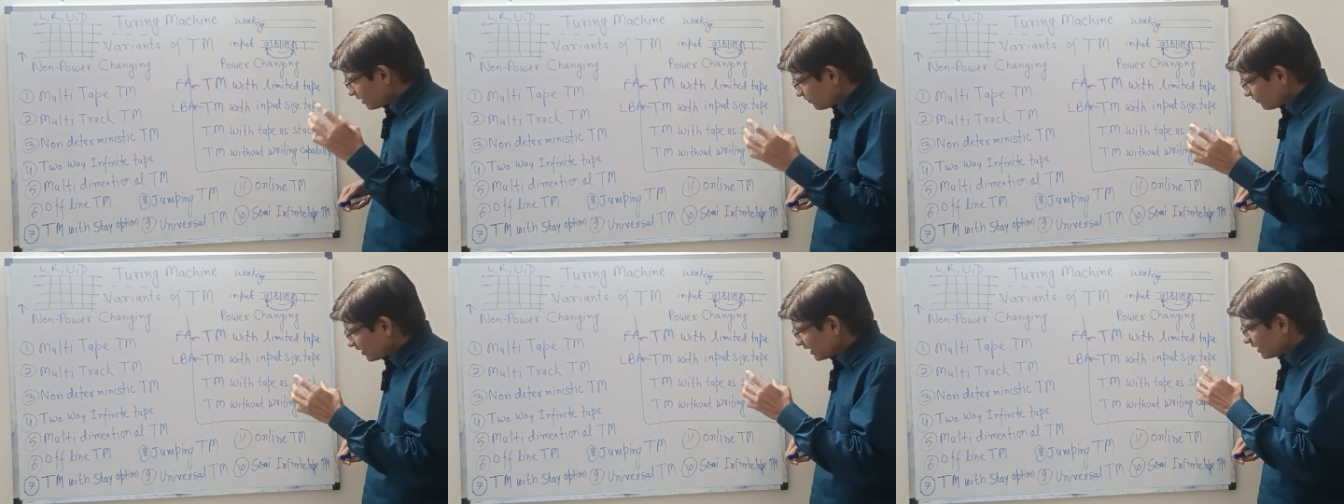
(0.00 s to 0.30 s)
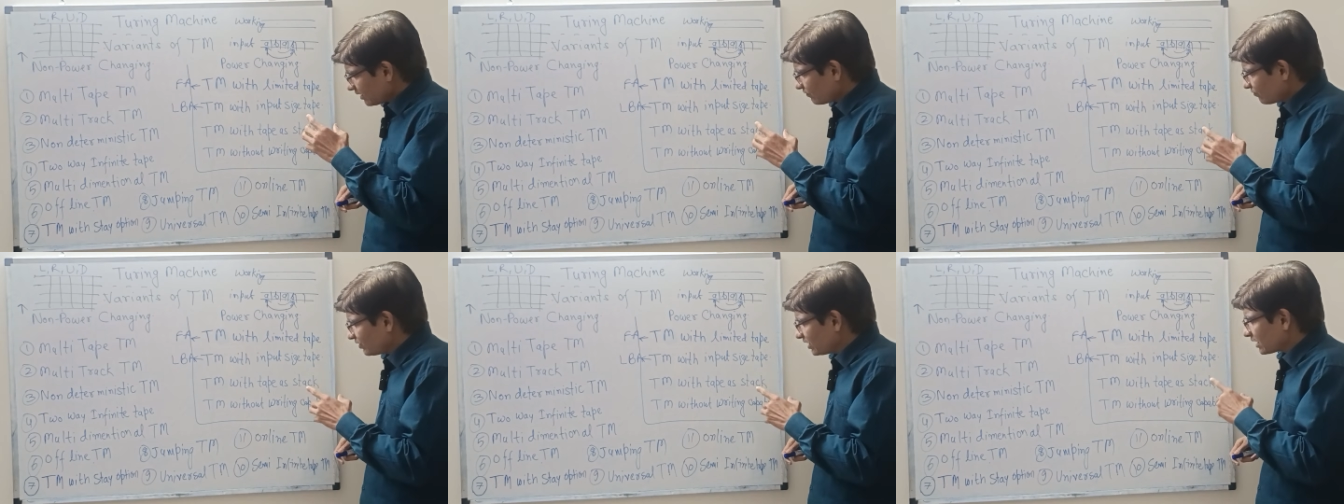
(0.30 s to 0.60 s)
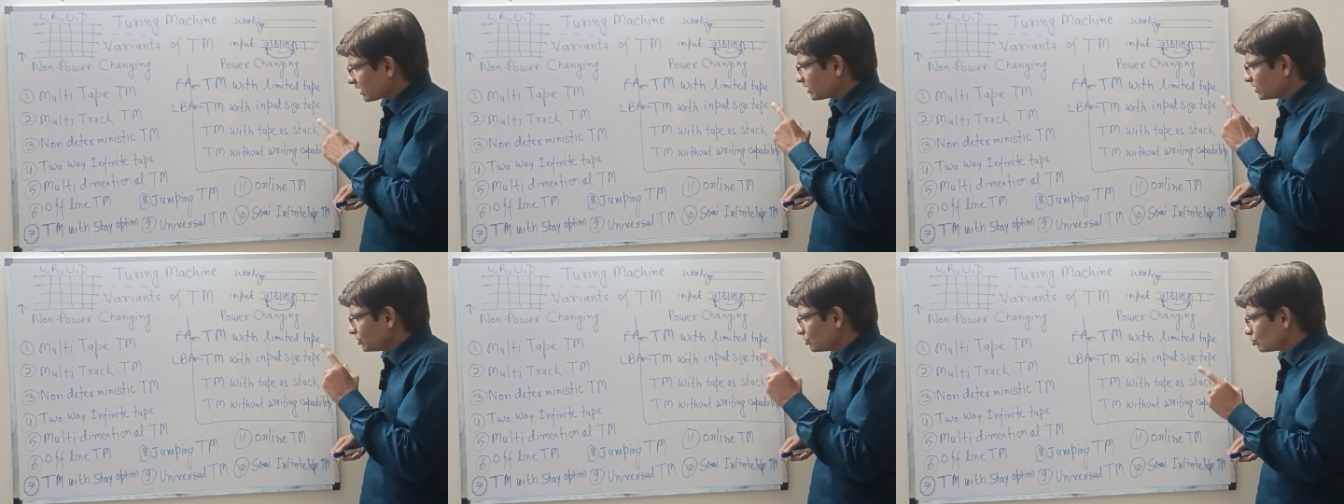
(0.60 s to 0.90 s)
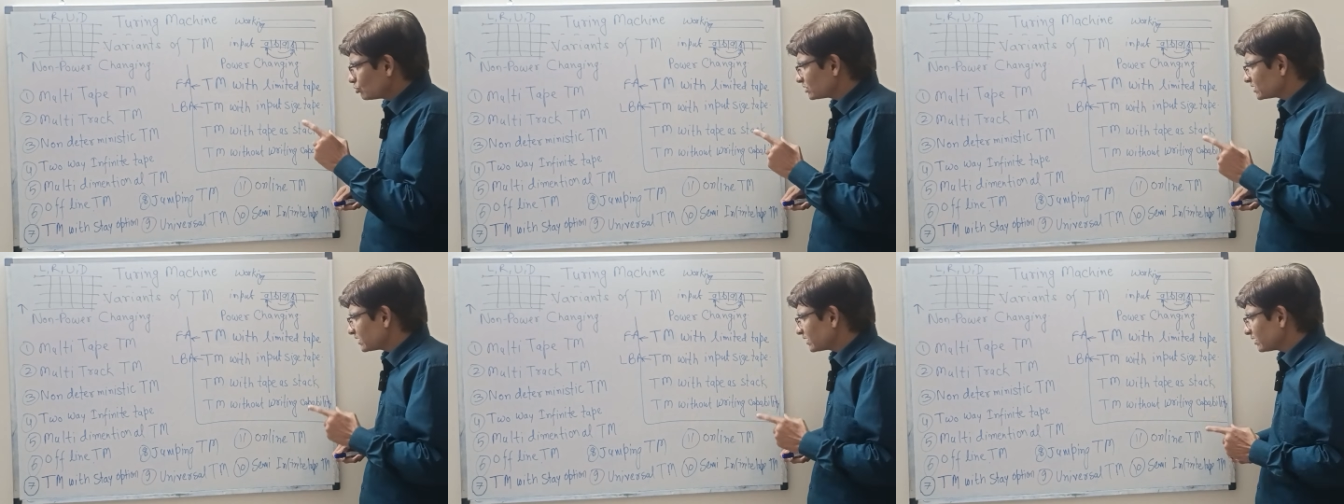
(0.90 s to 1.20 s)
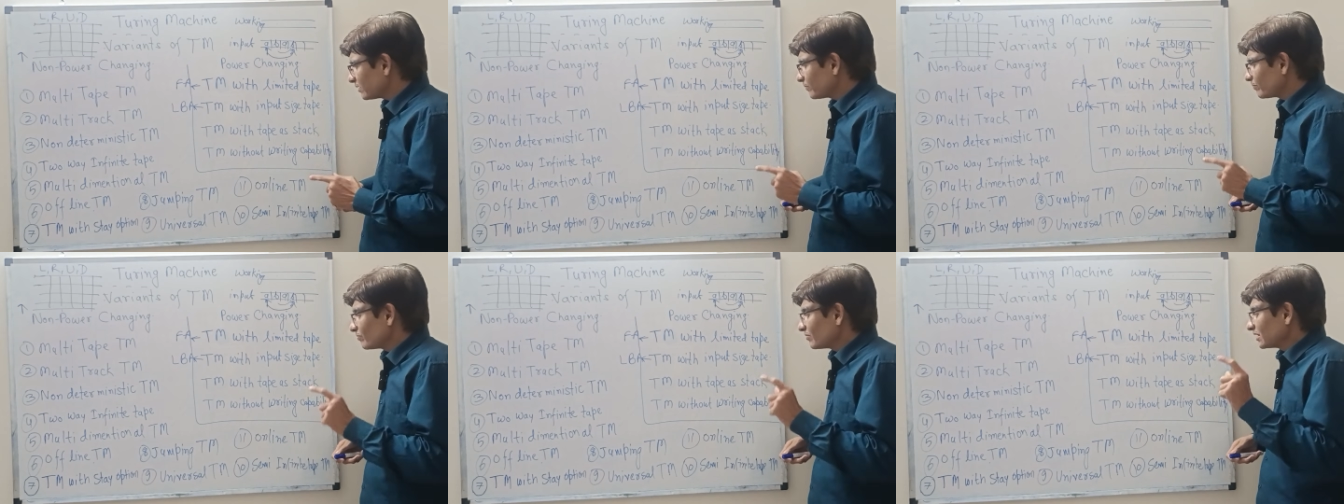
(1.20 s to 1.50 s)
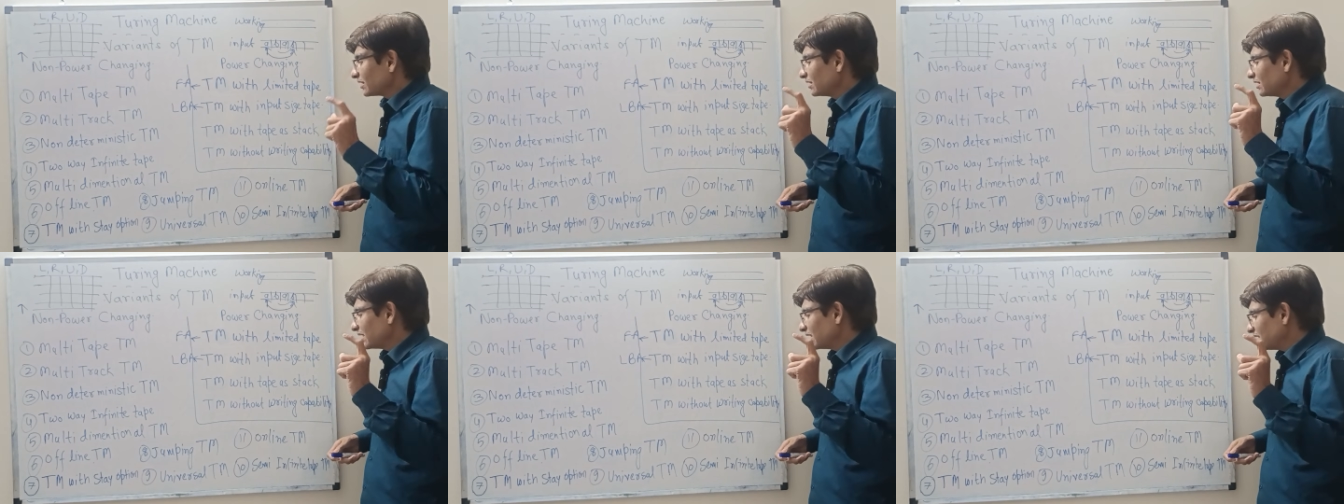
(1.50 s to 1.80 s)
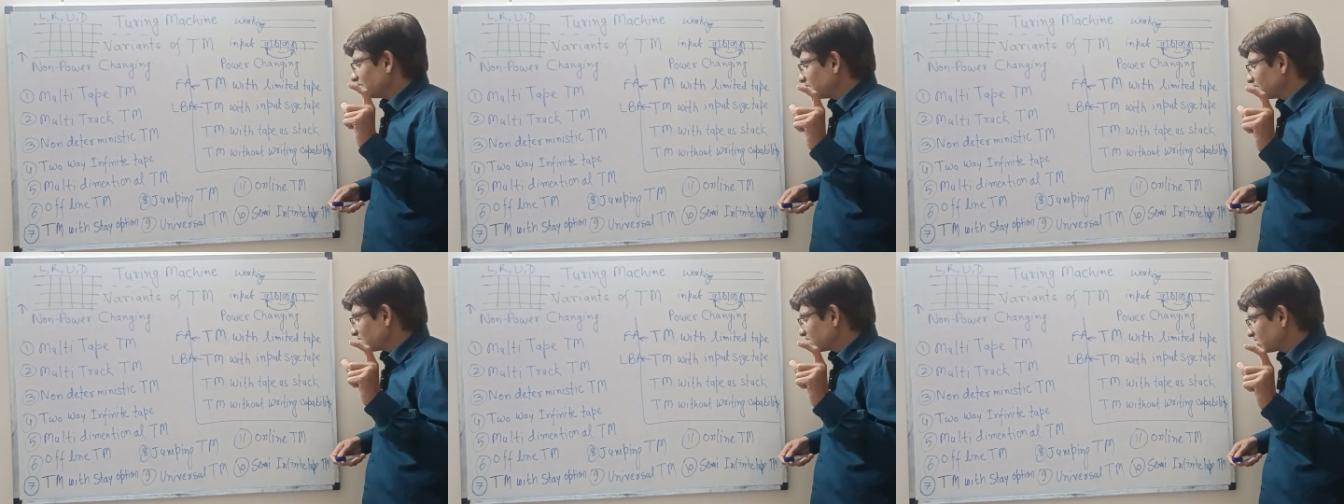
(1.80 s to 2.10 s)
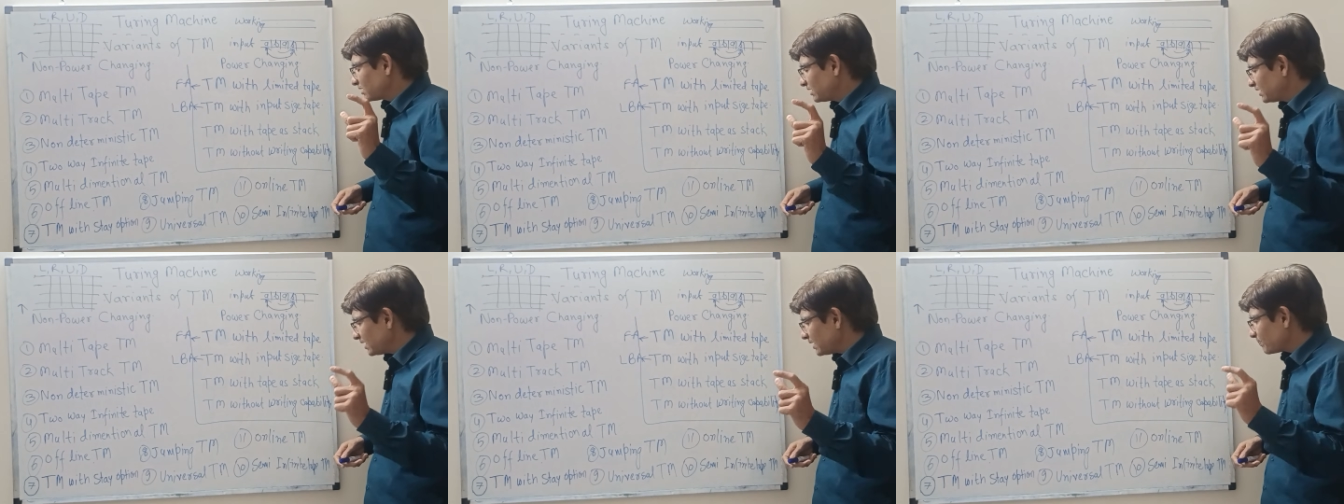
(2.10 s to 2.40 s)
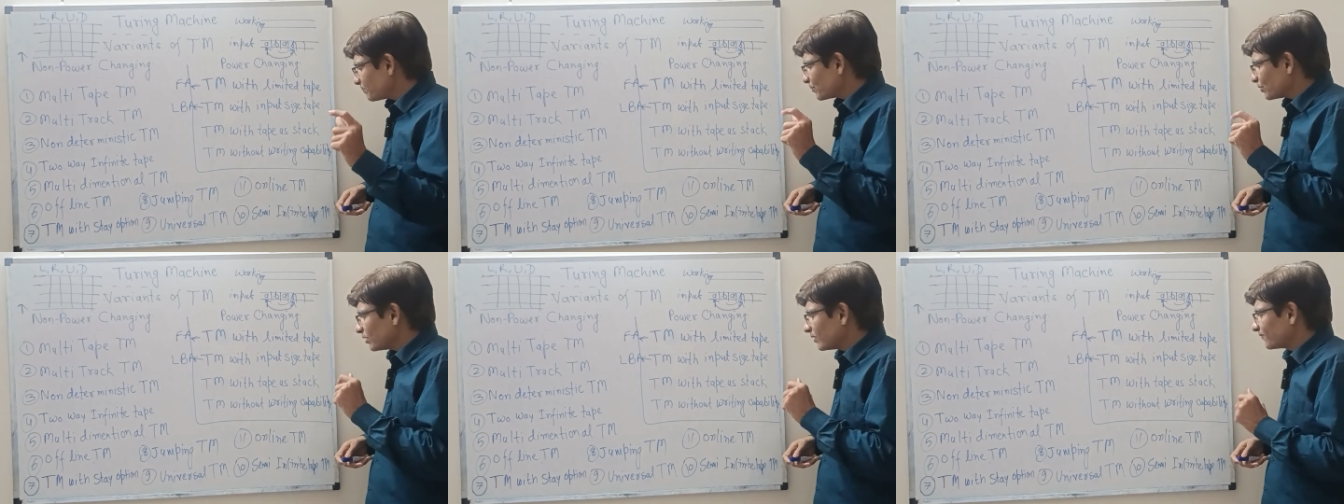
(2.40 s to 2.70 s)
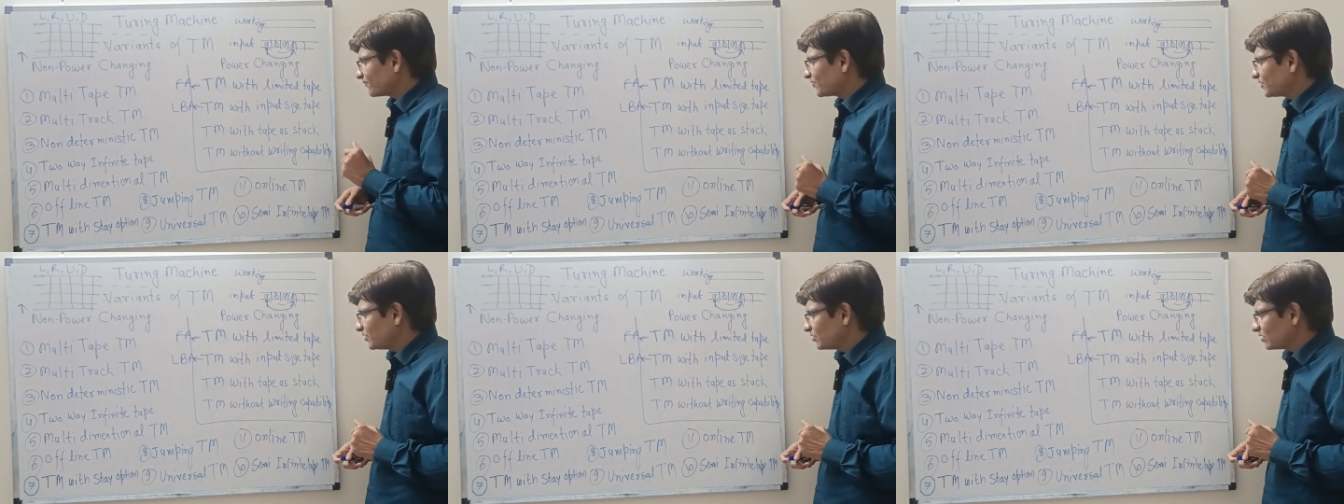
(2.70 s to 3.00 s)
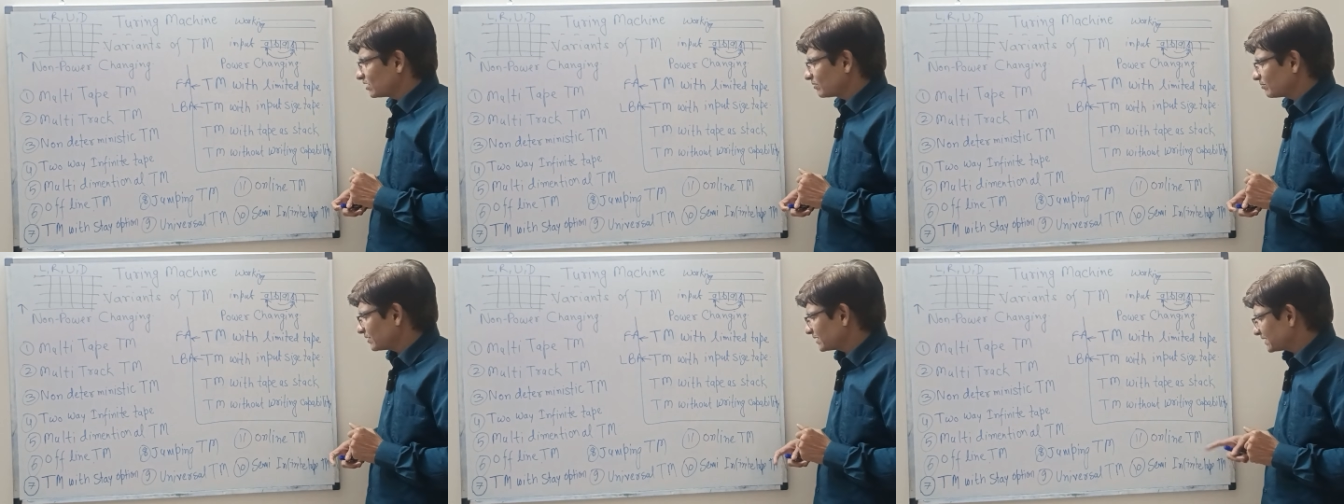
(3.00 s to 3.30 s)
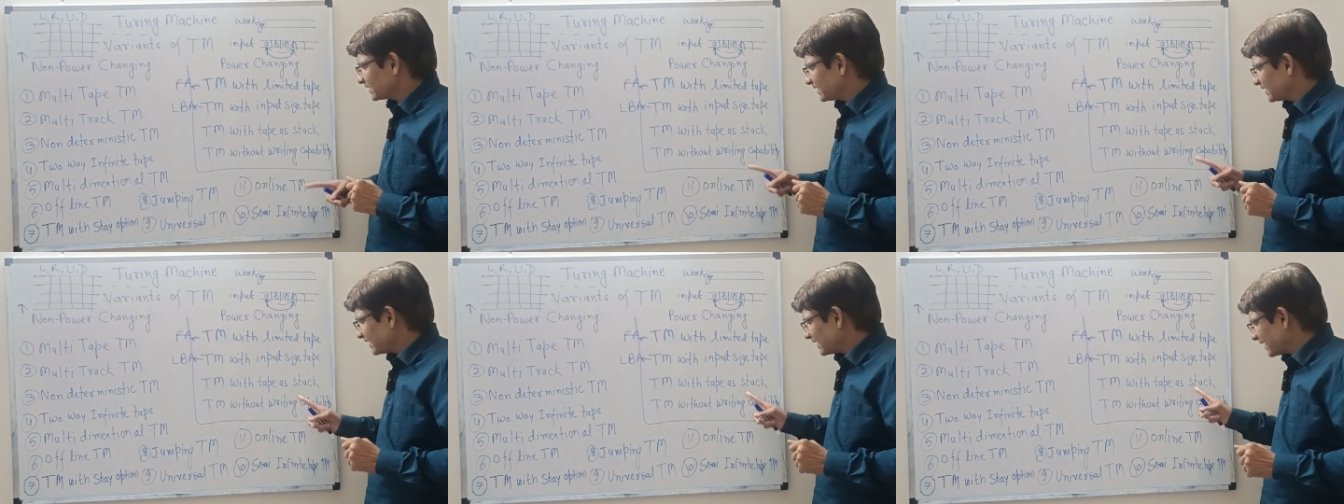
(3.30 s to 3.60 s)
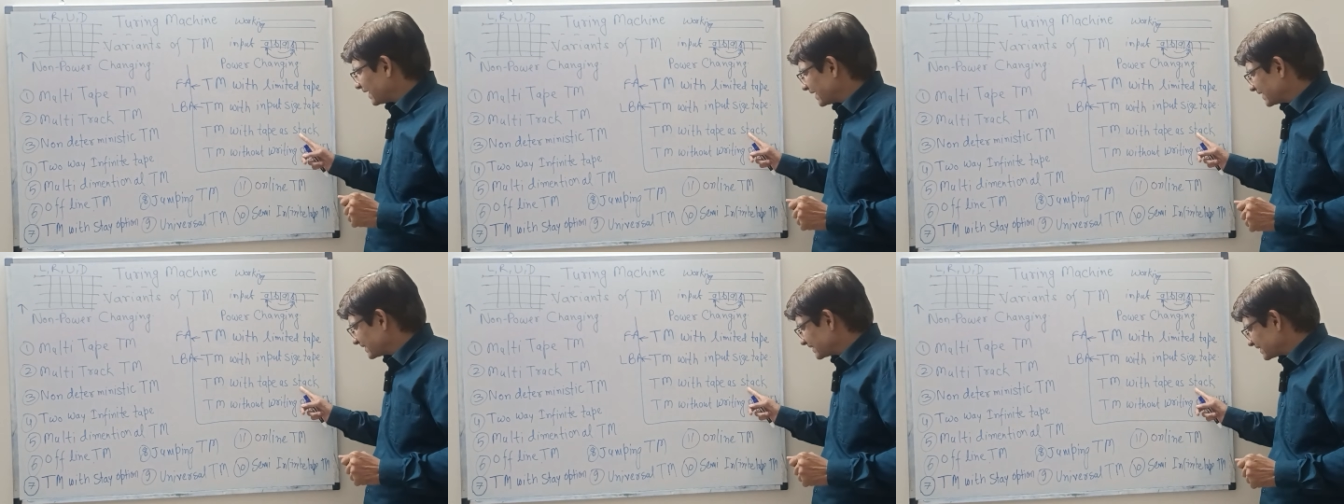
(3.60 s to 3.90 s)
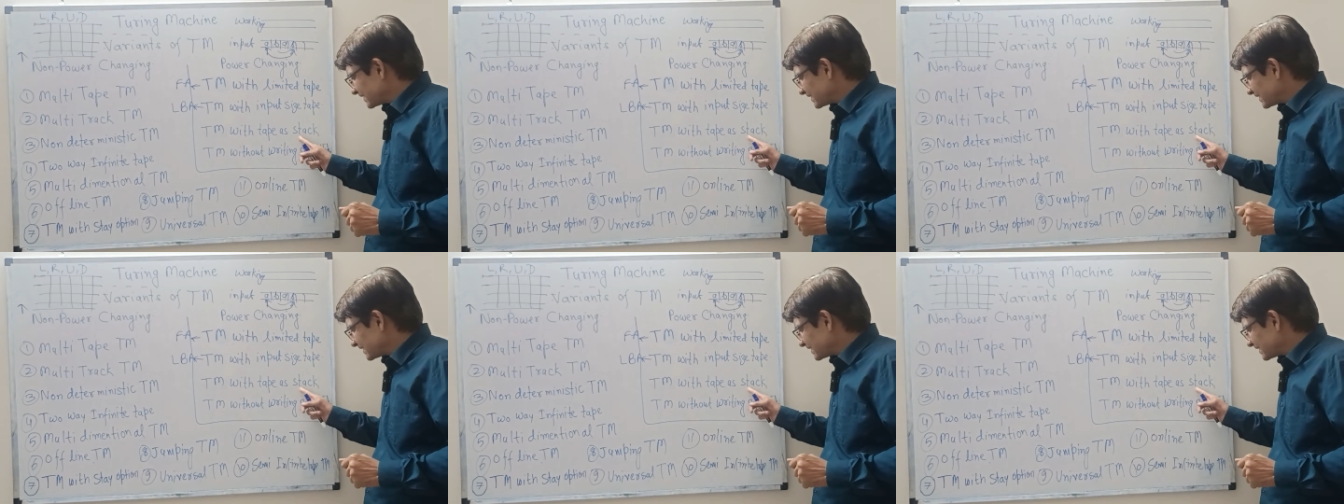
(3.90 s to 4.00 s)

when we are using the tape of Turing machine as